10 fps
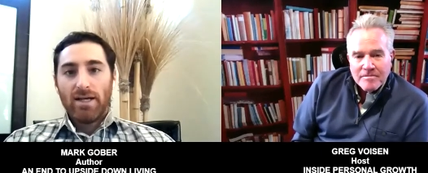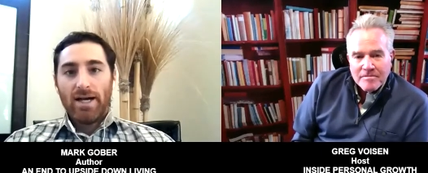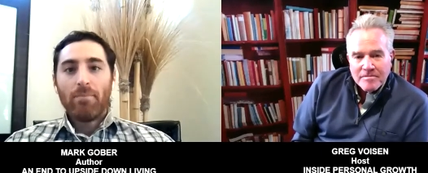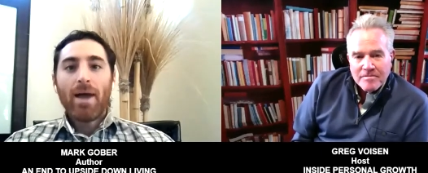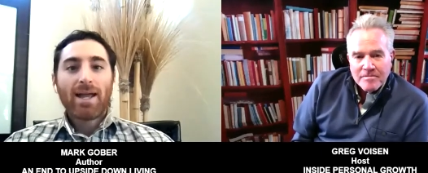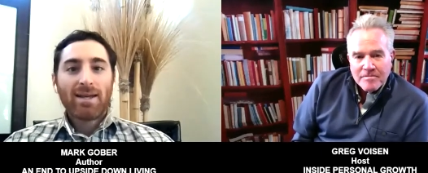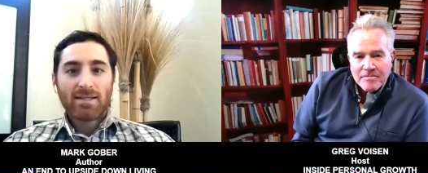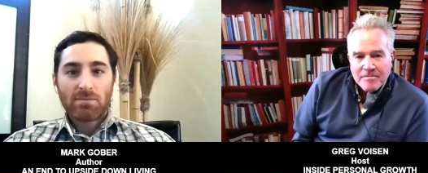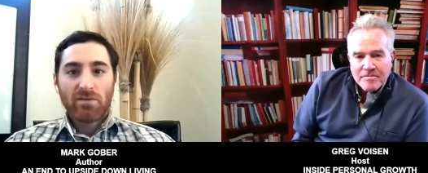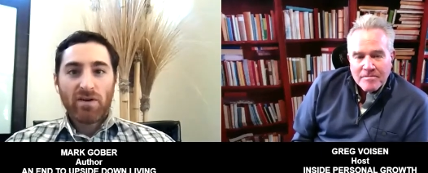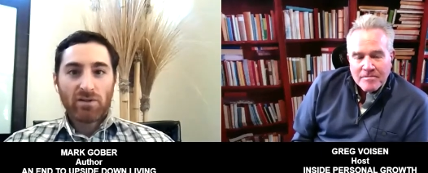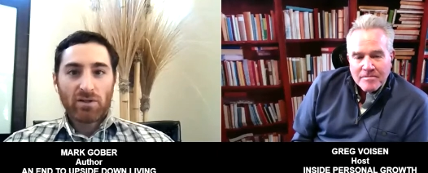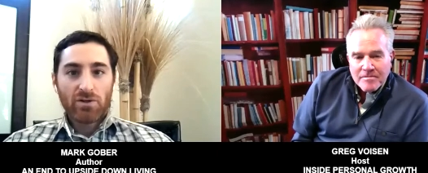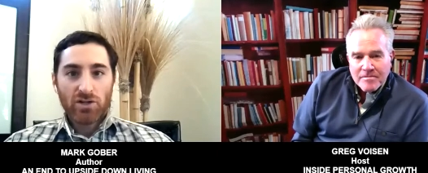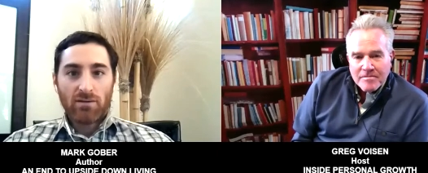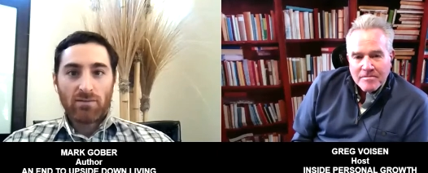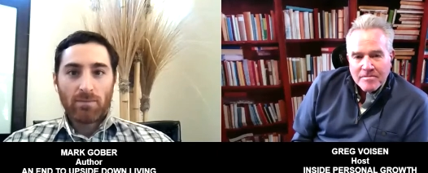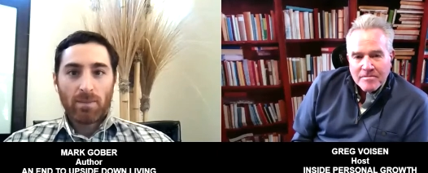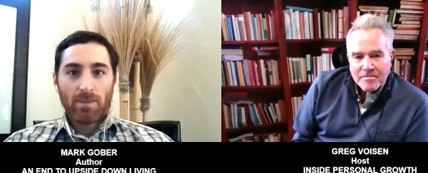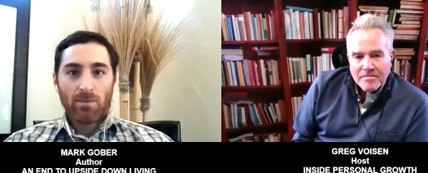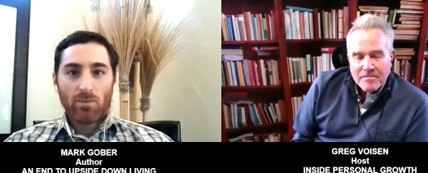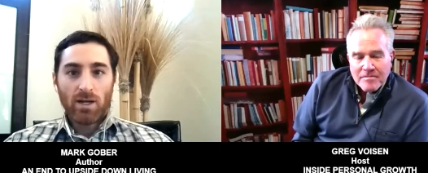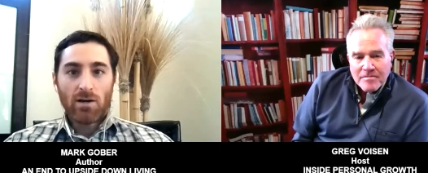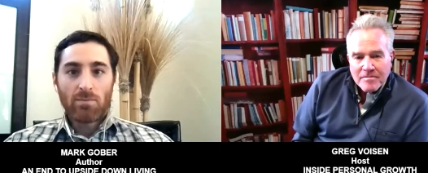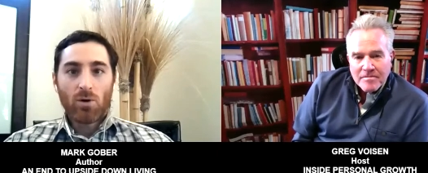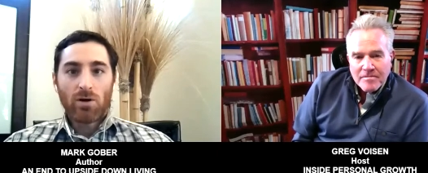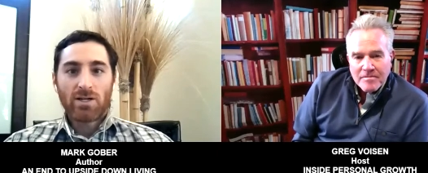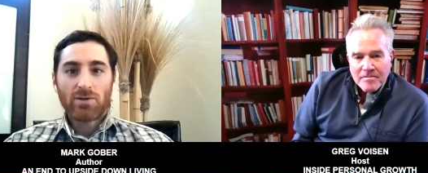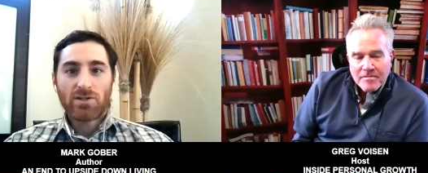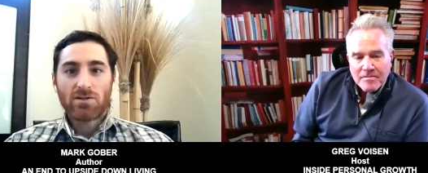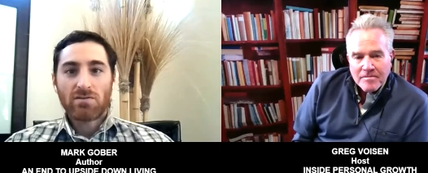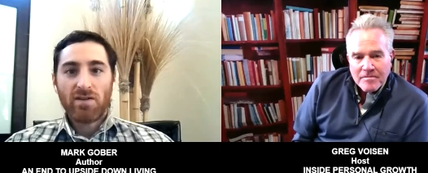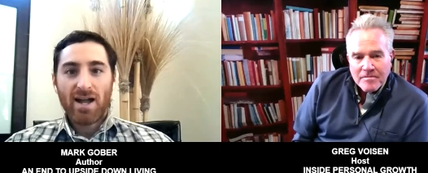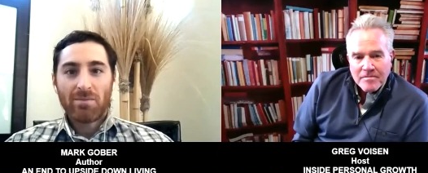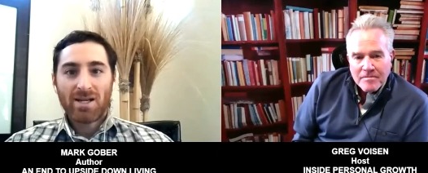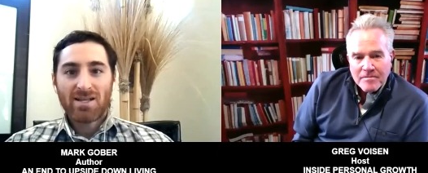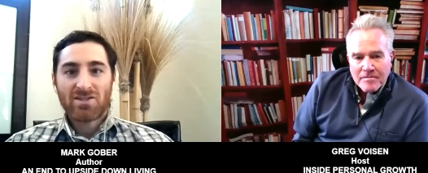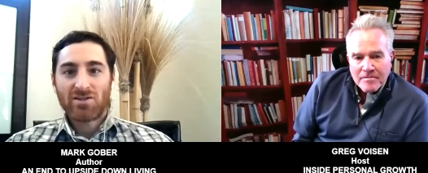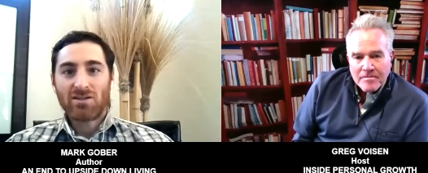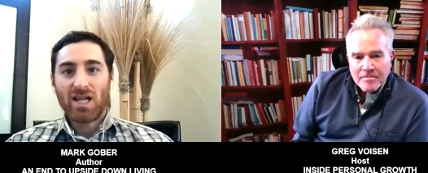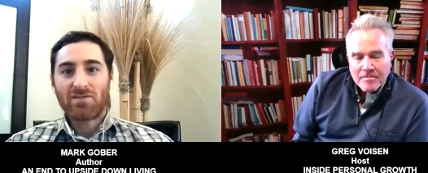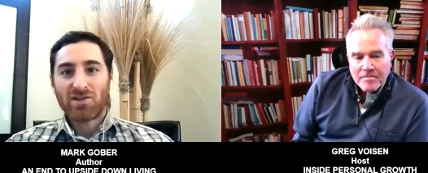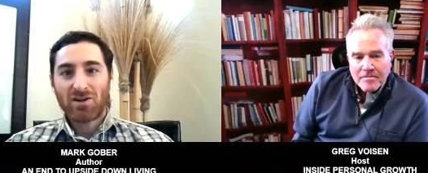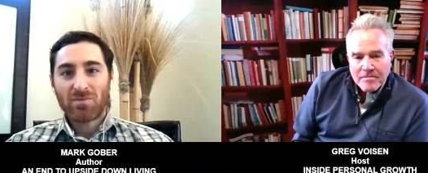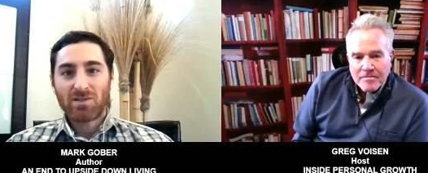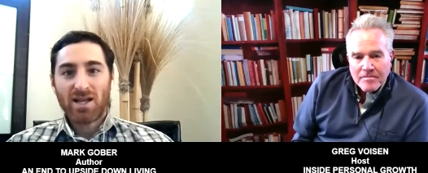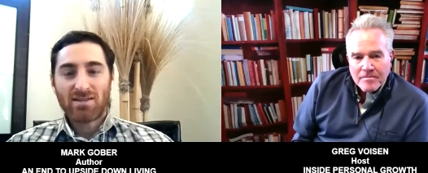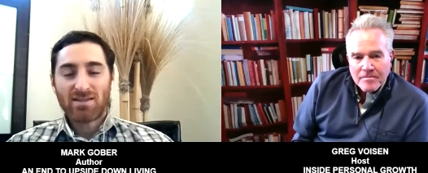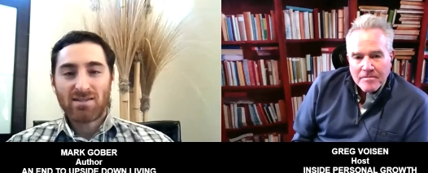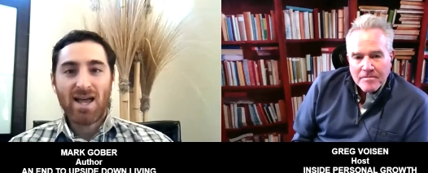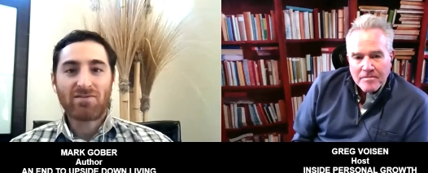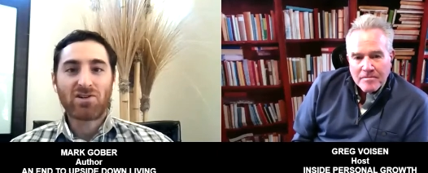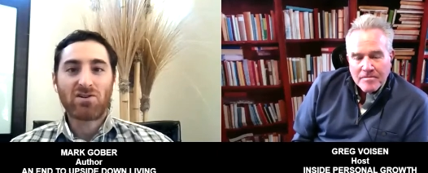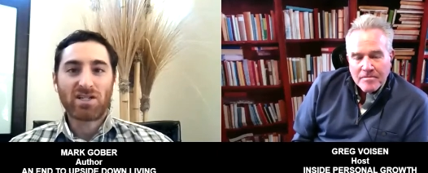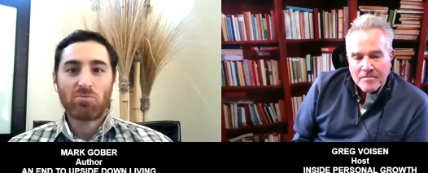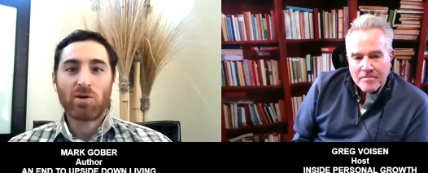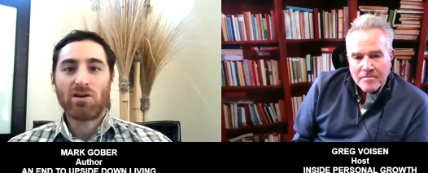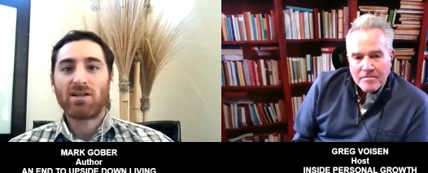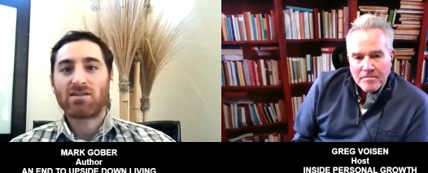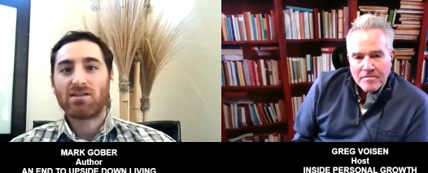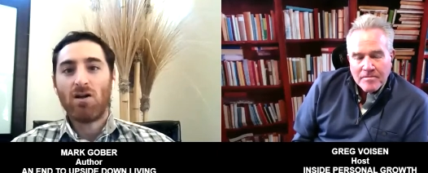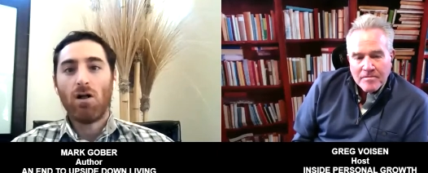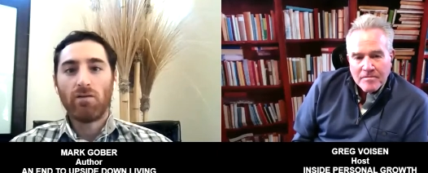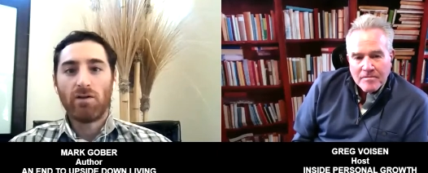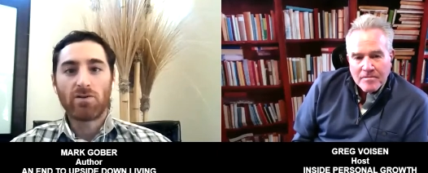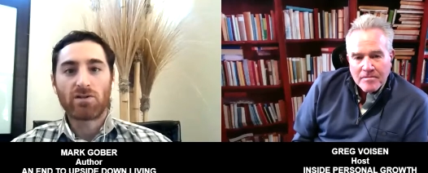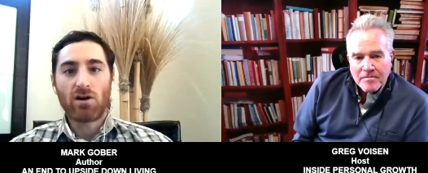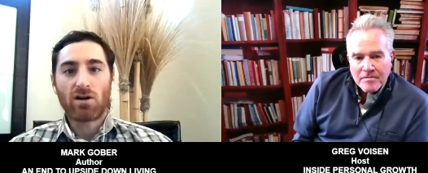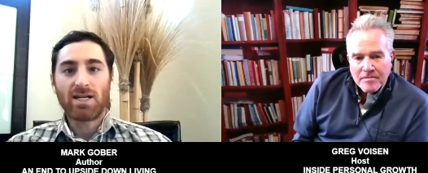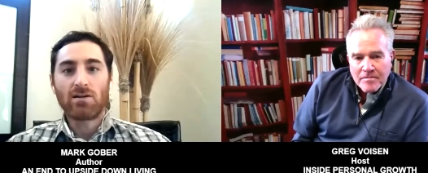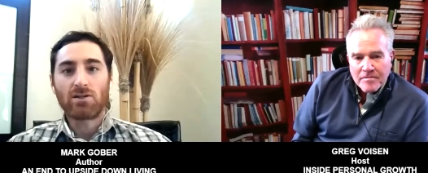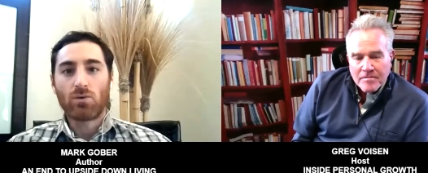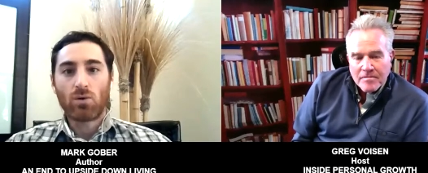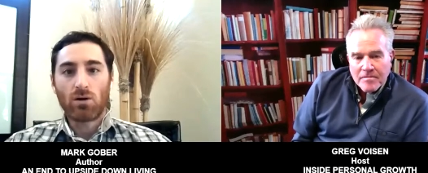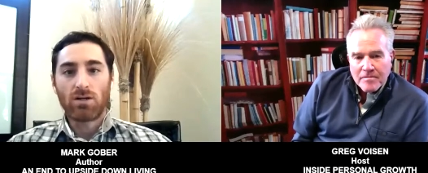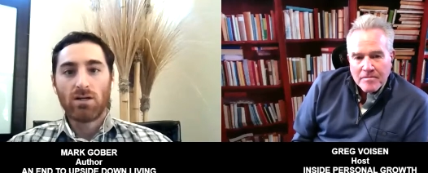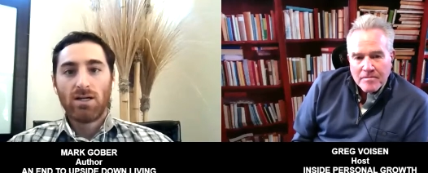Speaker 1: a mechanism of evolution we are born into a certain family and certain life circumstances, have certain experiences, and all of those are geared toward